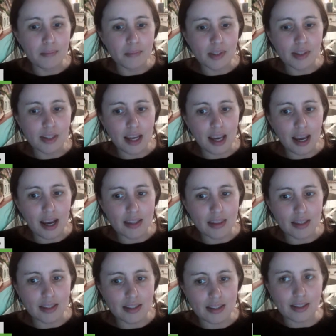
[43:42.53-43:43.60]
So they had
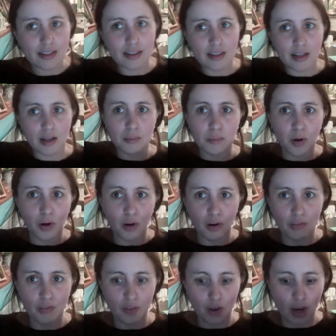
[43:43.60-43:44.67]
this system
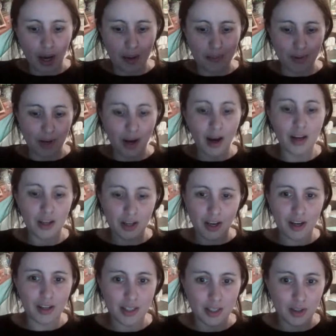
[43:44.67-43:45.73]
of color
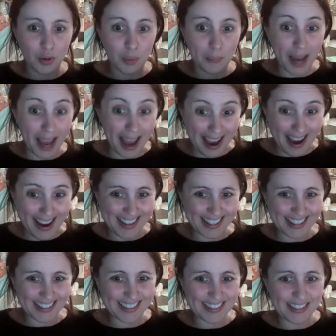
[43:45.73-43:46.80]
coding your
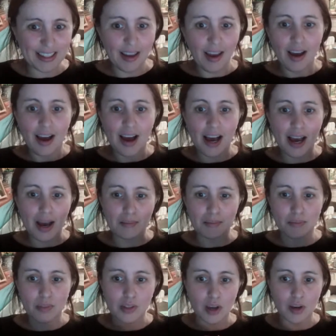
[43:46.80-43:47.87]
bags.
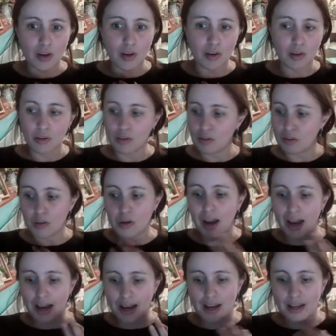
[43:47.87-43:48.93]
So you
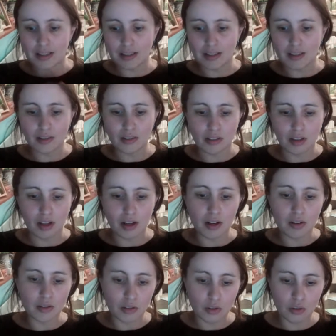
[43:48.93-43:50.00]
had, you
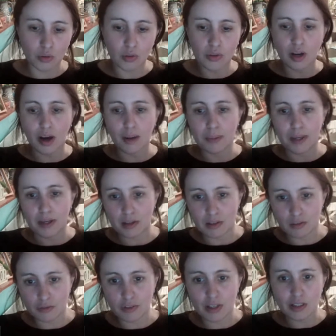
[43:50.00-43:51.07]
know, store, cupboard,
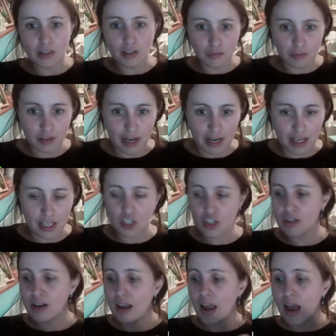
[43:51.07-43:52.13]
freezer,
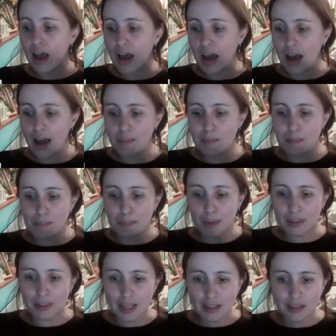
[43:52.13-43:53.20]
fridge.
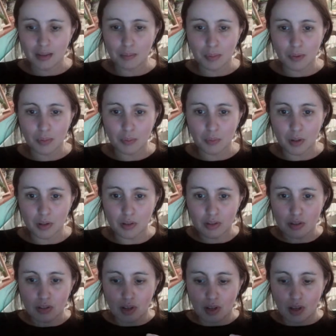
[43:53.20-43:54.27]
But then the point was